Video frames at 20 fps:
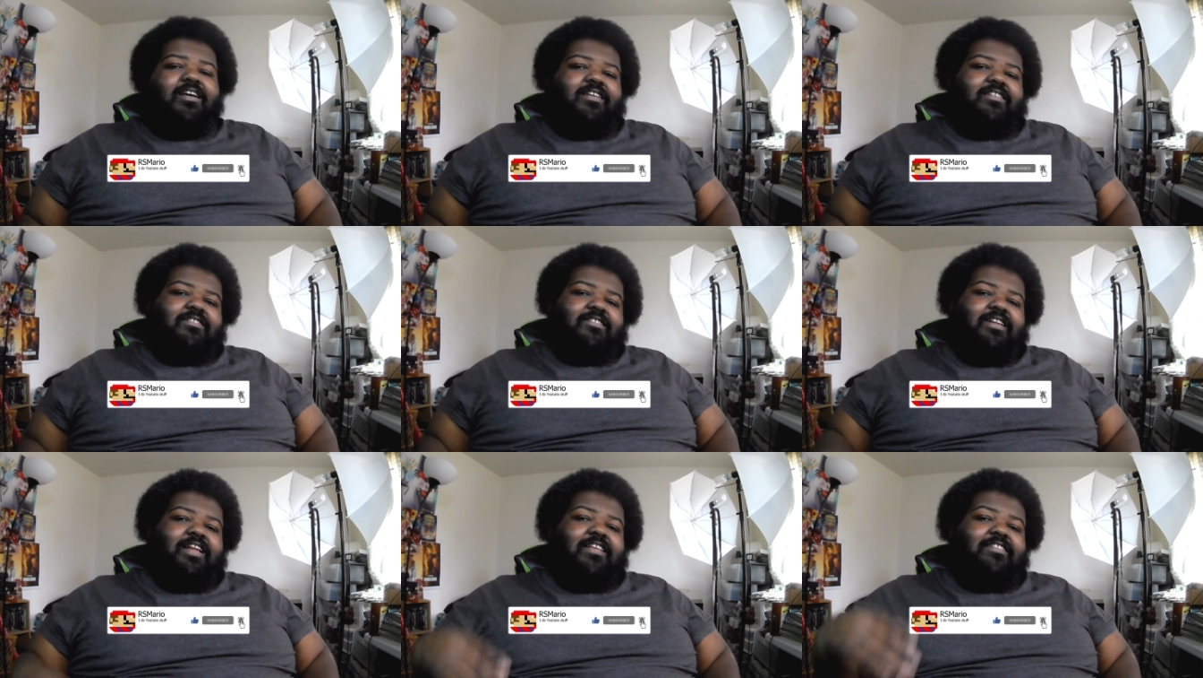
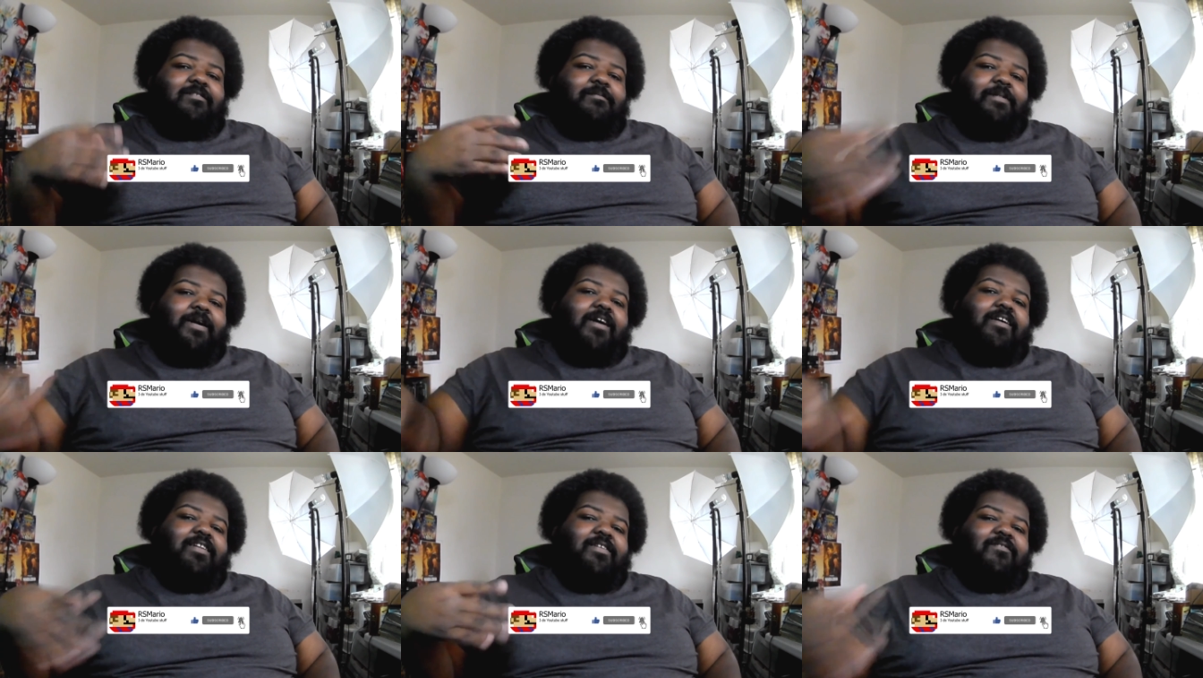So that's
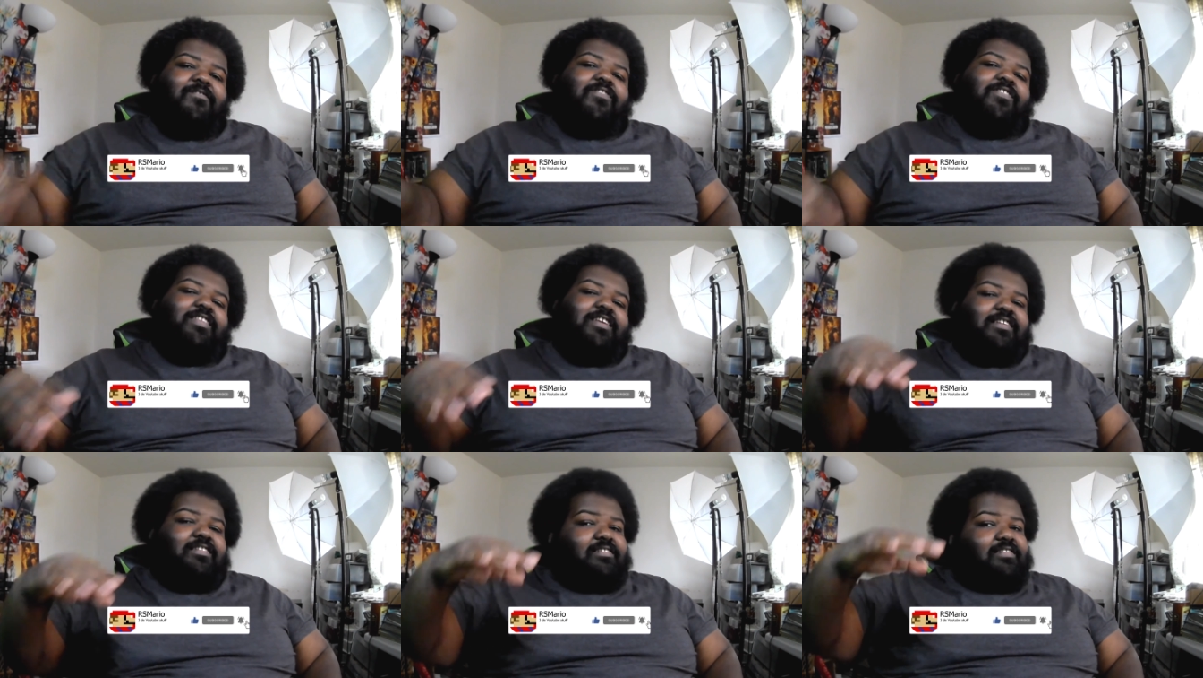about it for
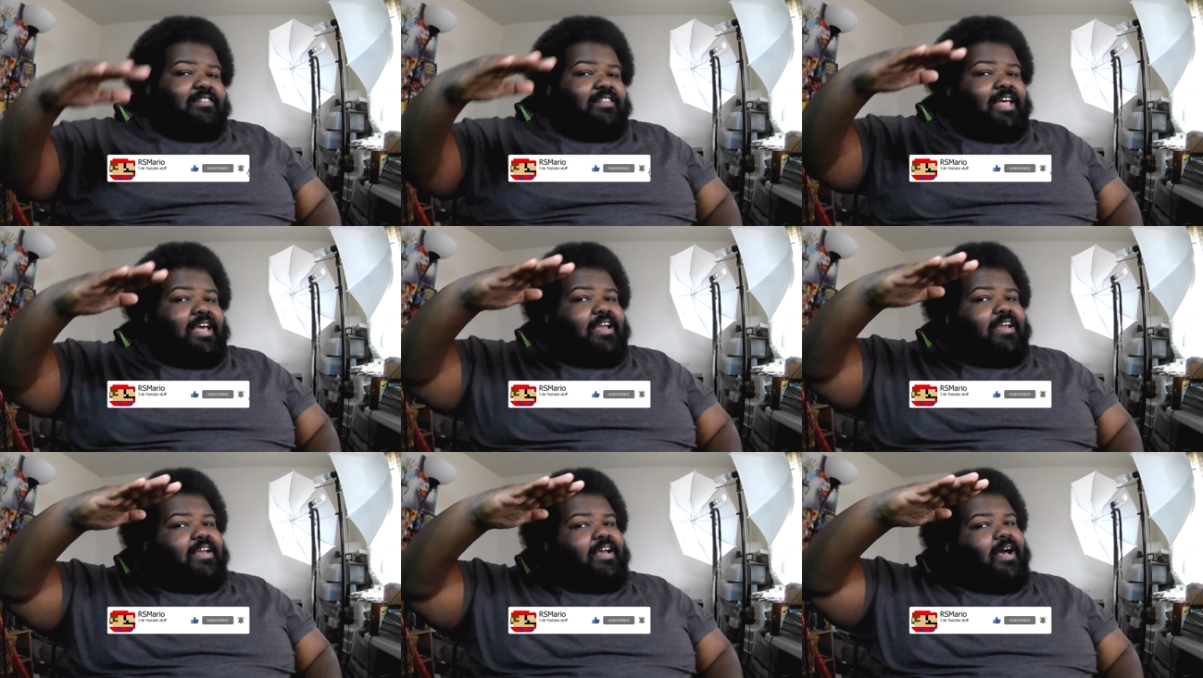this.
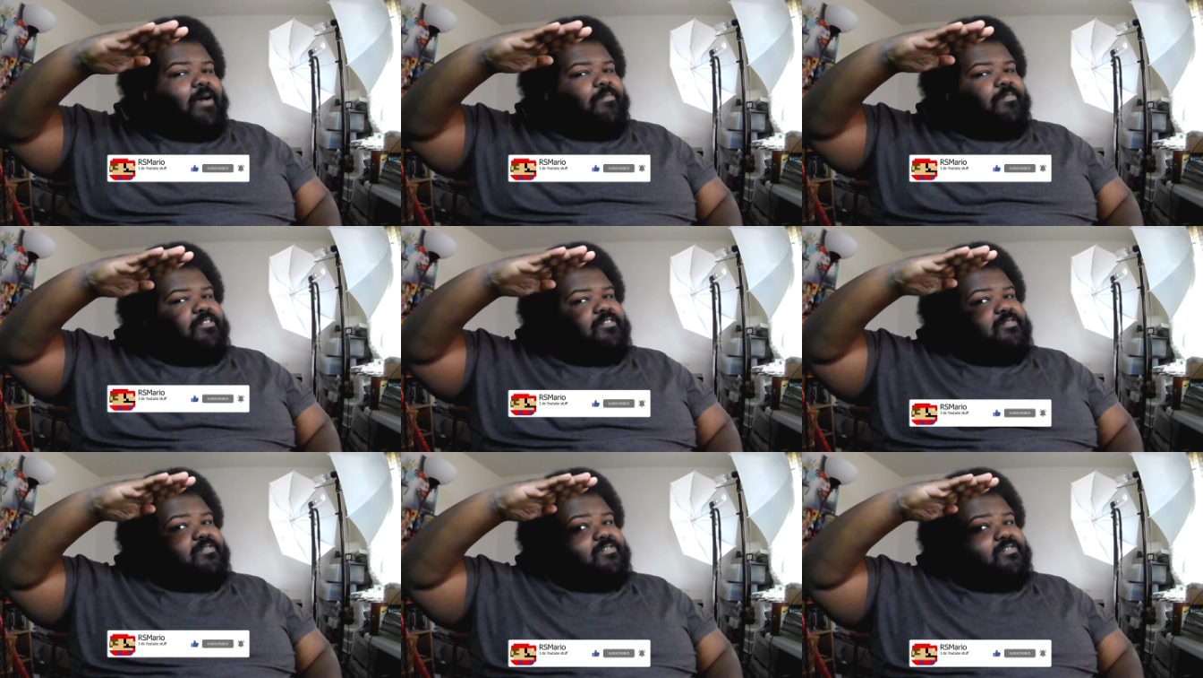Like,
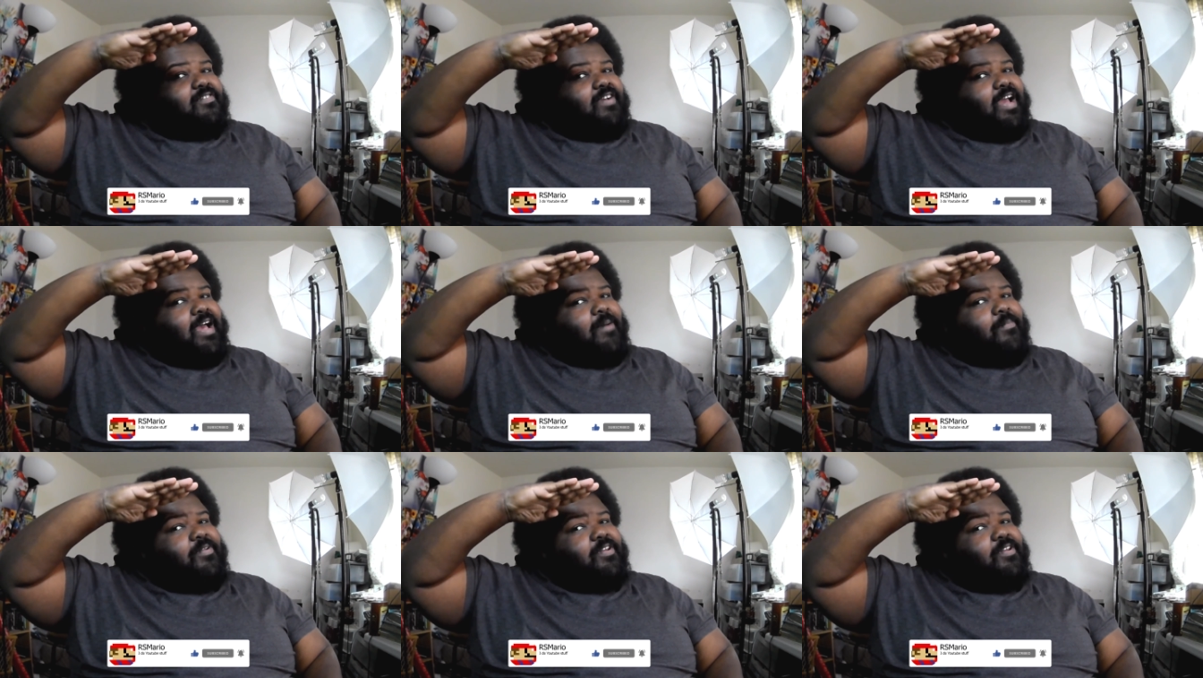comment, subscribe,